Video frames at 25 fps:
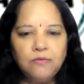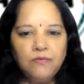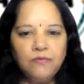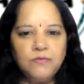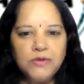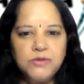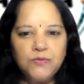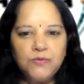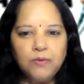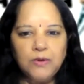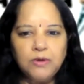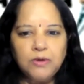
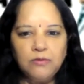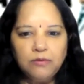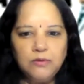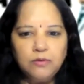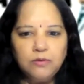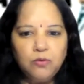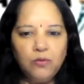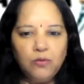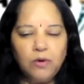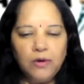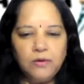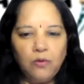which we could
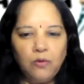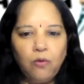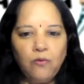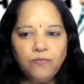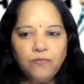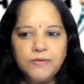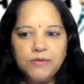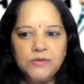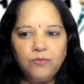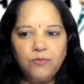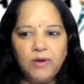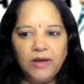do at
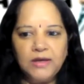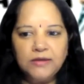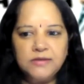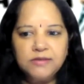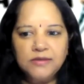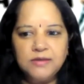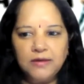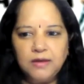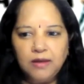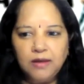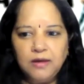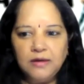office while
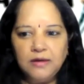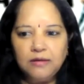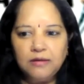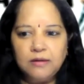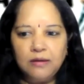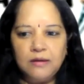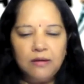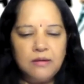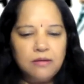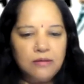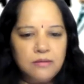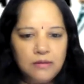sitting
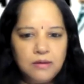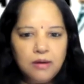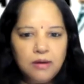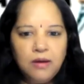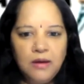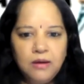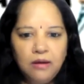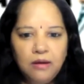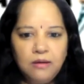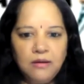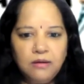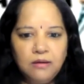in our
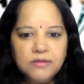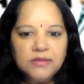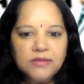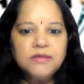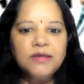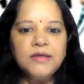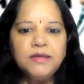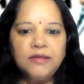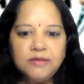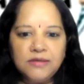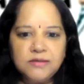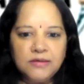
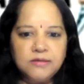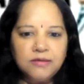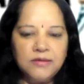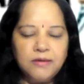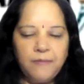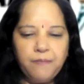seats?